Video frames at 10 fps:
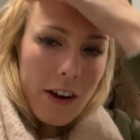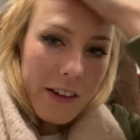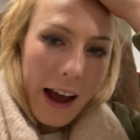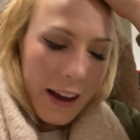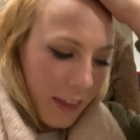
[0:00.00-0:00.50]

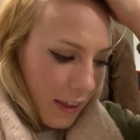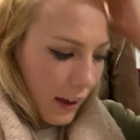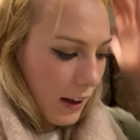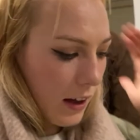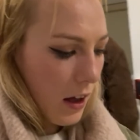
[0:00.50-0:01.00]
rack
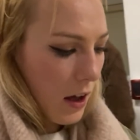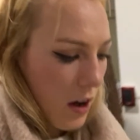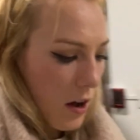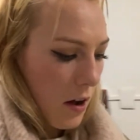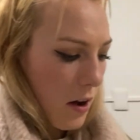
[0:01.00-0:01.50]
thing
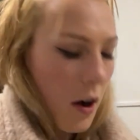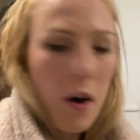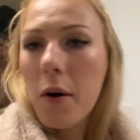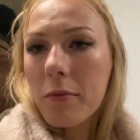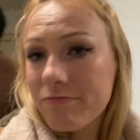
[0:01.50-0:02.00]

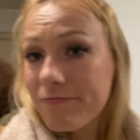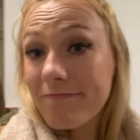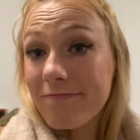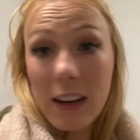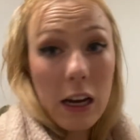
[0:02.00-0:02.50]

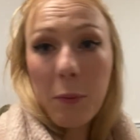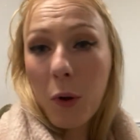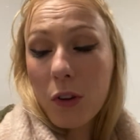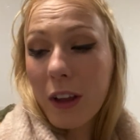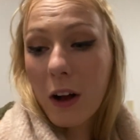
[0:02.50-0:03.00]
and
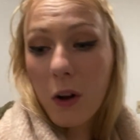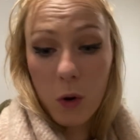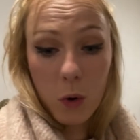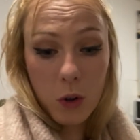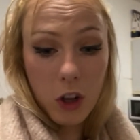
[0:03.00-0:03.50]
pulled out
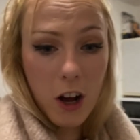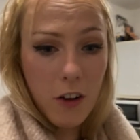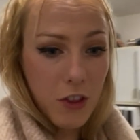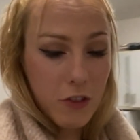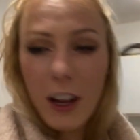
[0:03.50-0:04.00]
all of
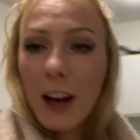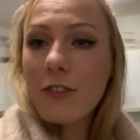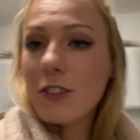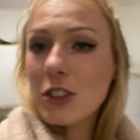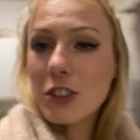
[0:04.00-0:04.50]
the
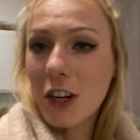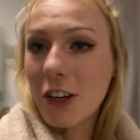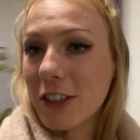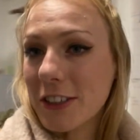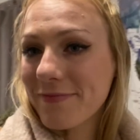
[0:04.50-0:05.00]
fluff.
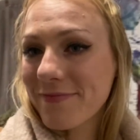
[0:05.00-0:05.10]
So